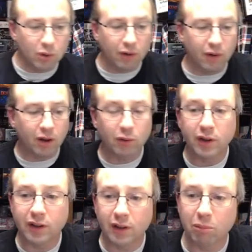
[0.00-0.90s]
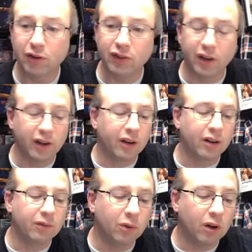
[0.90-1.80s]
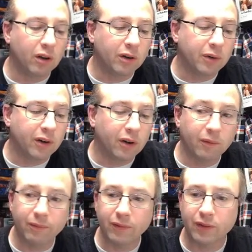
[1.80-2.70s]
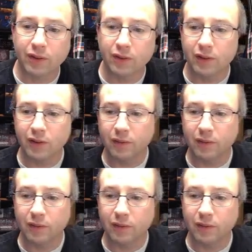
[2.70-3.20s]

are all greatly appreciated. I love you all. Here we go. Let's continue.